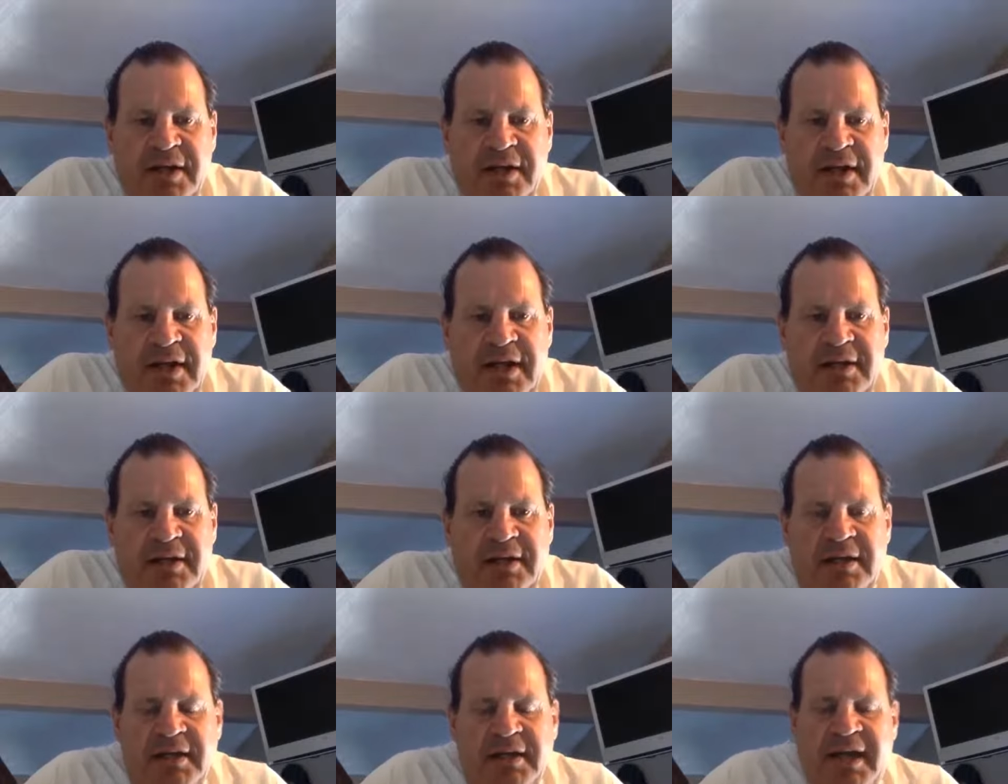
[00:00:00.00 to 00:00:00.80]

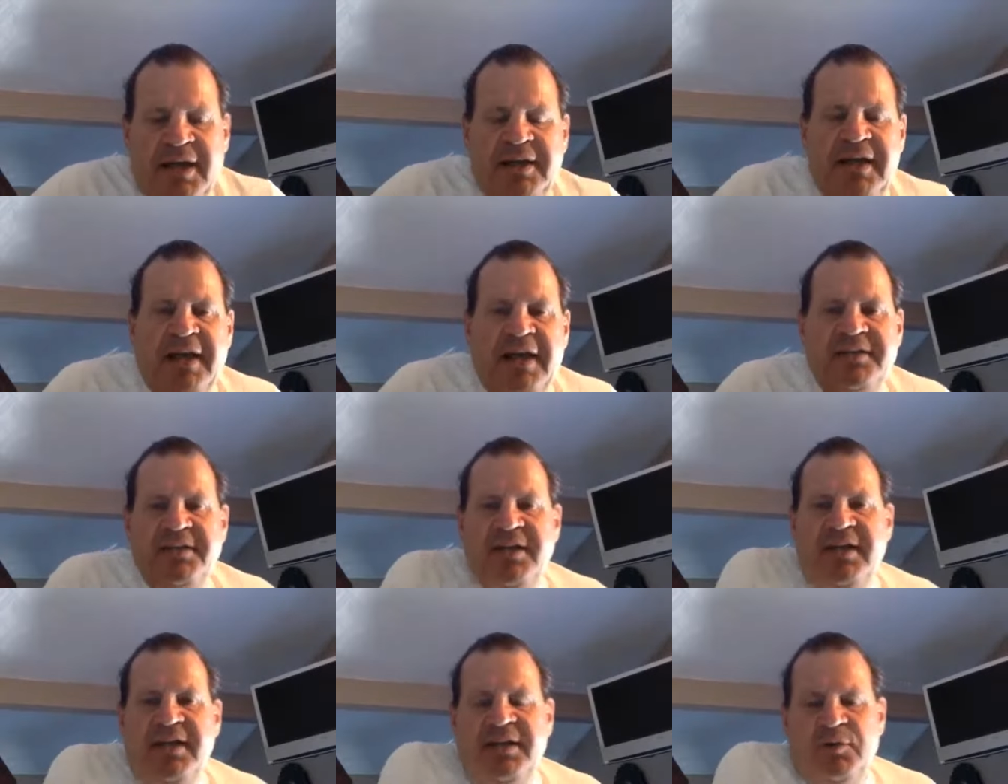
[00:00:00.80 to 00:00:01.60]
again, in
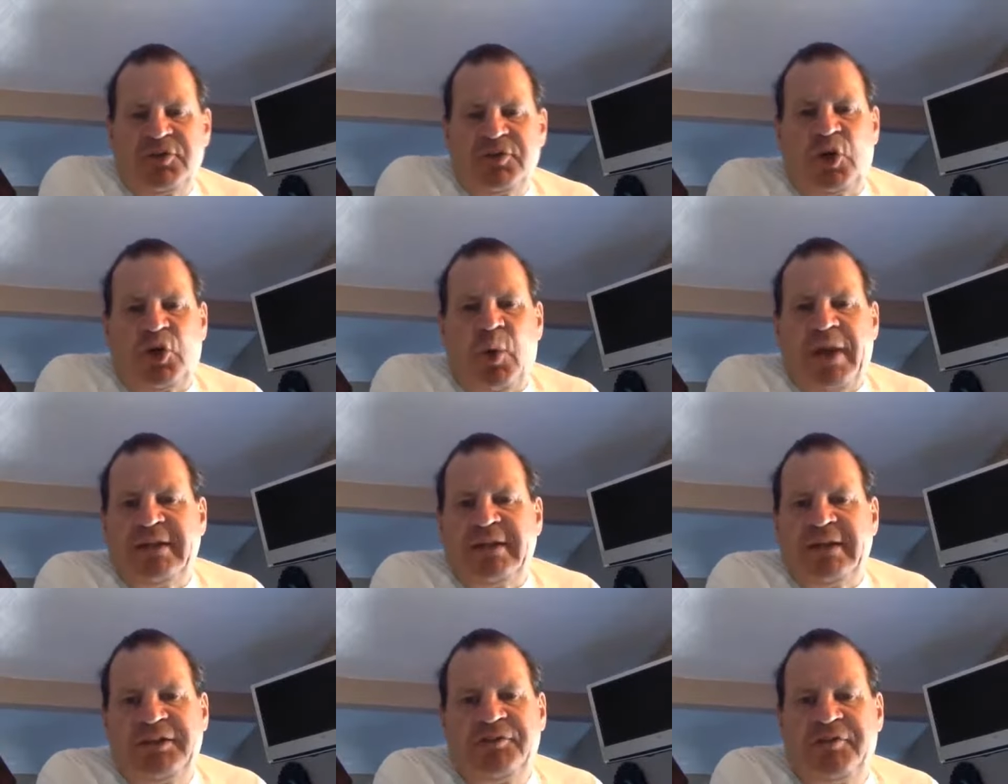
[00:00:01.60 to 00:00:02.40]
1980, it was a quaint
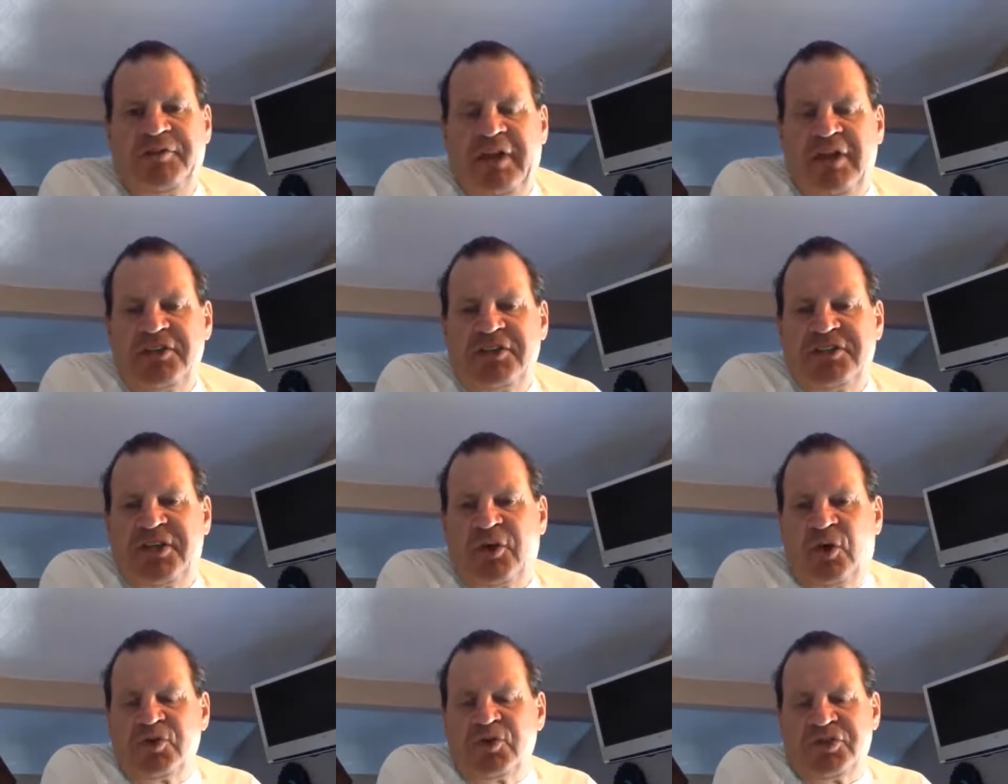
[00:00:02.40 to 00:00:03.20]
little village that
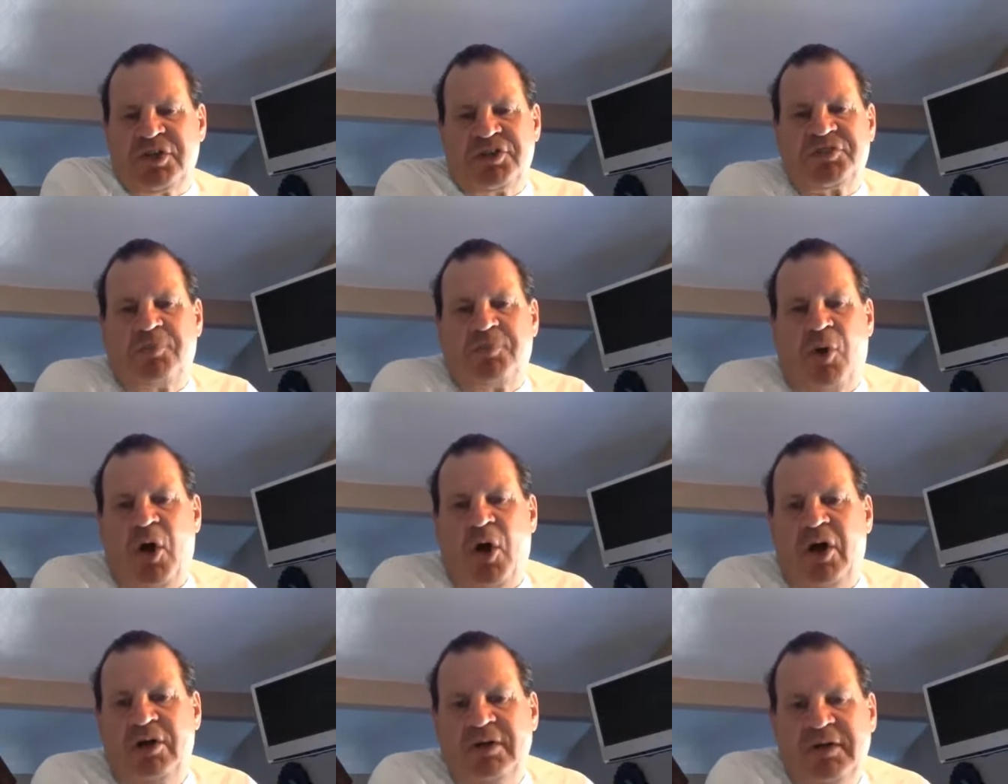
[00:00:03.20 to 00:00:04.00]
hosted a
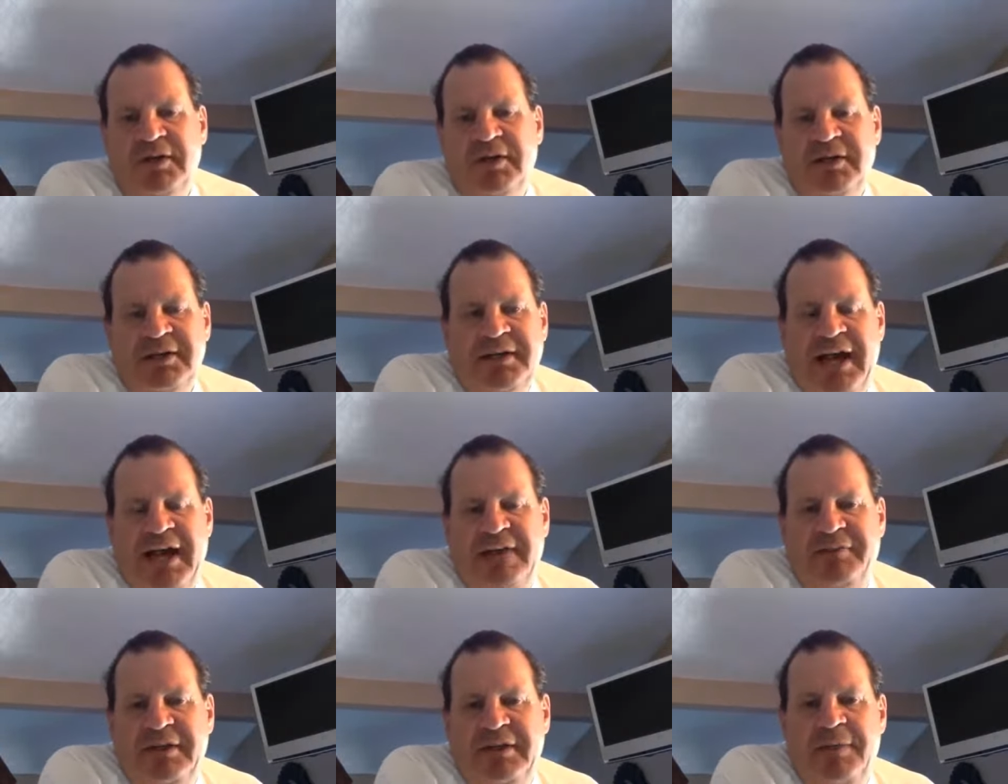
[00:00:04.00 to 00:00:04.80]
small kind
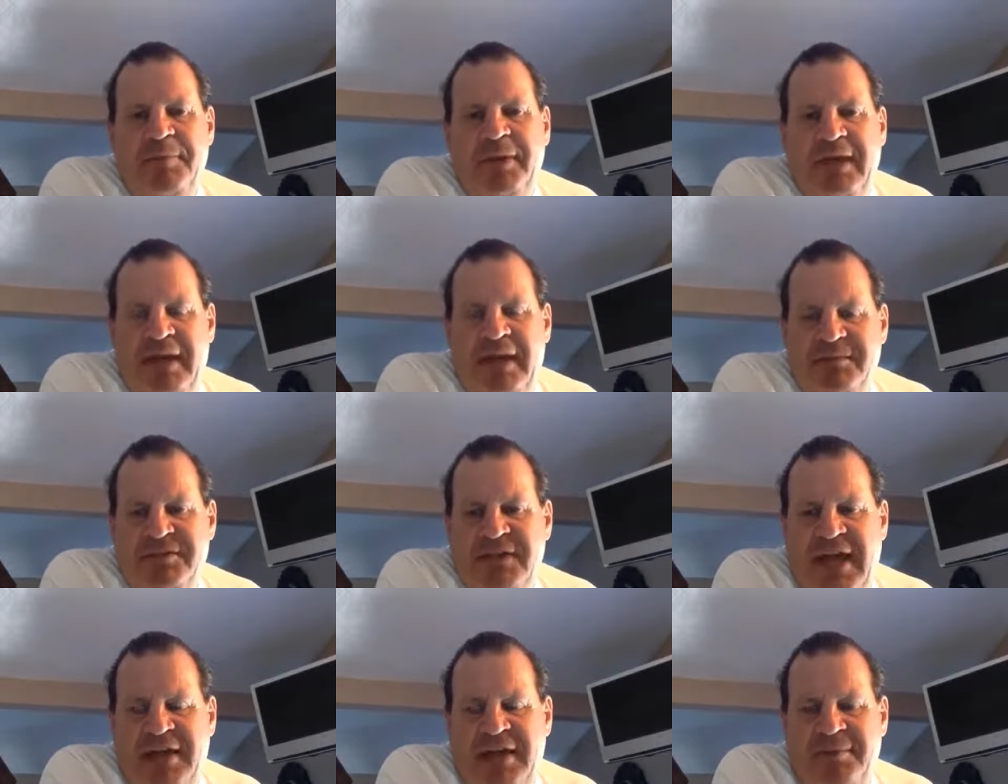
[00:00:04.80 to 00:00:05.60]
of Olympic Games that
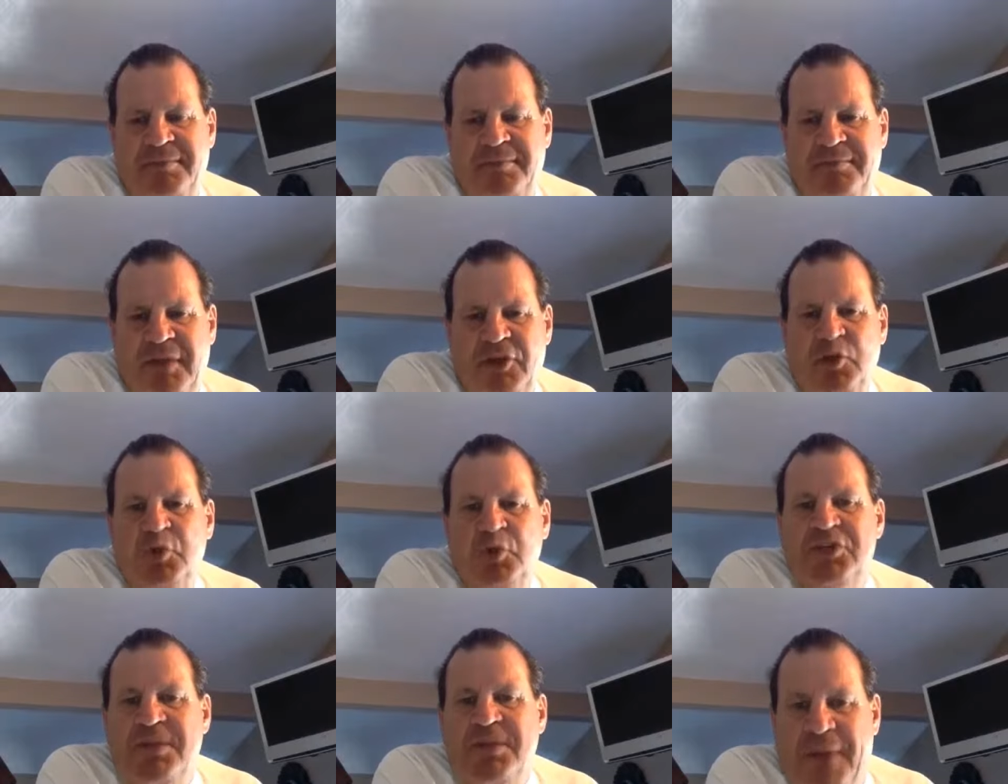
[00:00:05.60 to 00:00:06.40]
had a
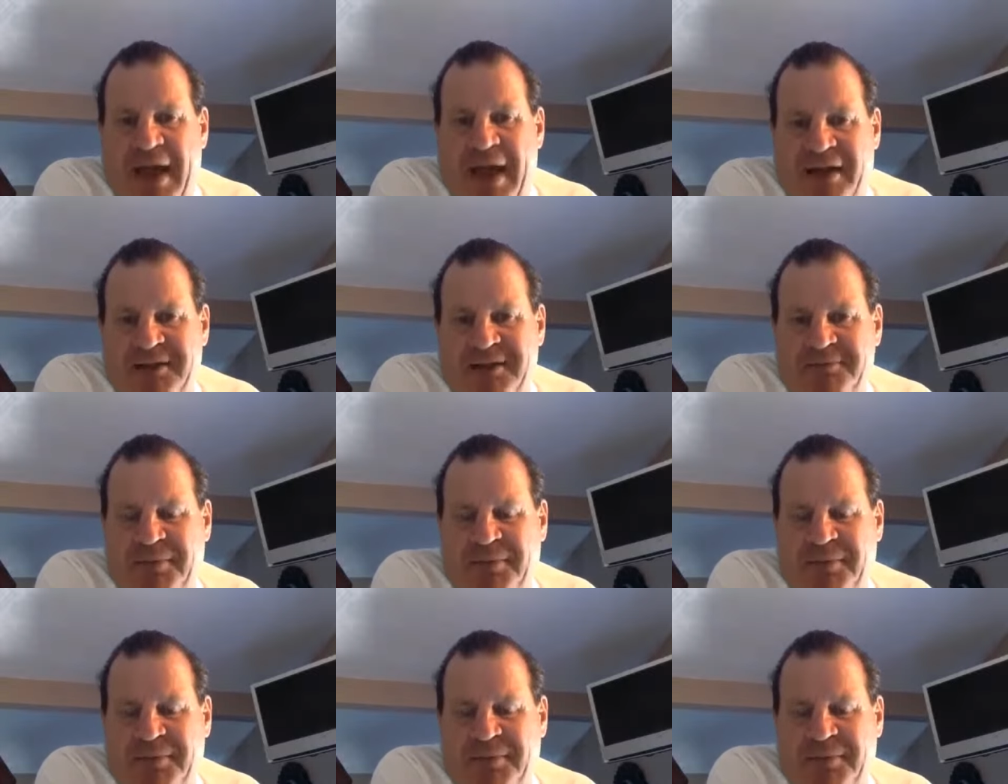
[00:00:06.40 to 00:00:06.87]
huge impact.